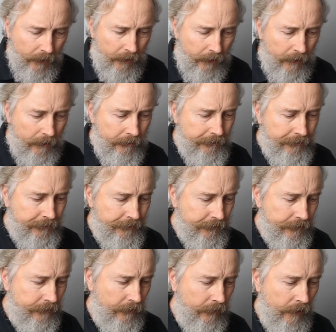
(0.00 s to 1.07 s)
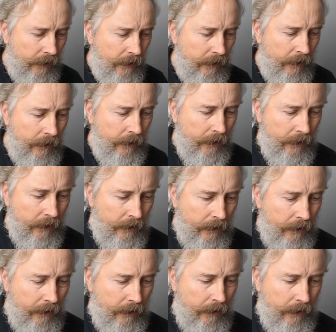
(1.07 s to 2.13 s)

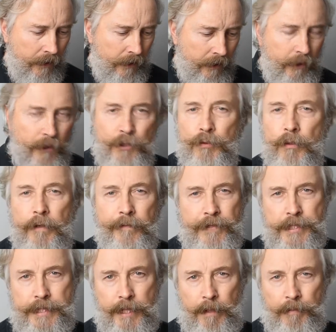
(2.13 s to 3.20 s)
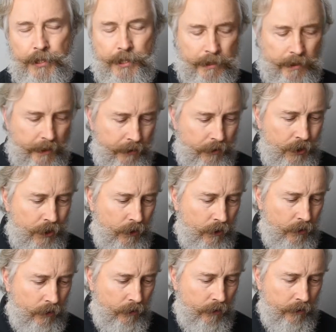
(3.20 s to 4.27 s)
There are 12 steps, and
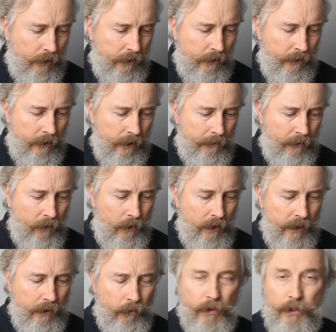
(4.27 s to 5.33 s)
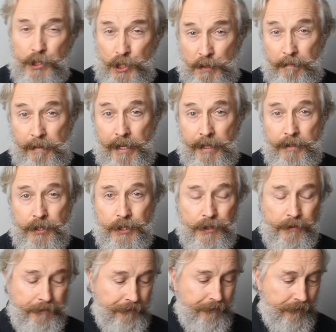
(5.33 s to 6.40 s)
so number one was
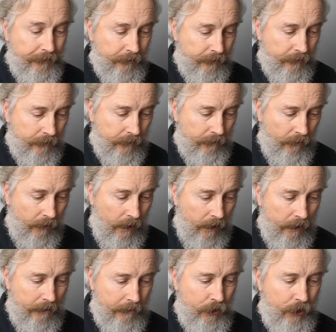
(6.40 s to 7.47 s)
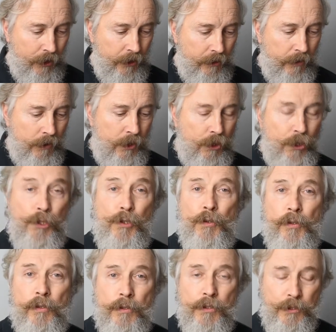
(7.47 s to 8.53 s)
space. Number two was
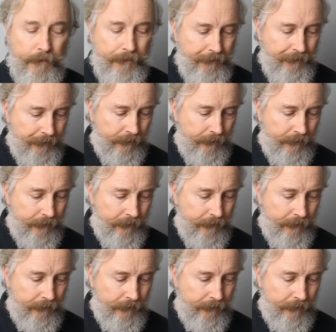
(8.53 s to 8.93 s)
tools.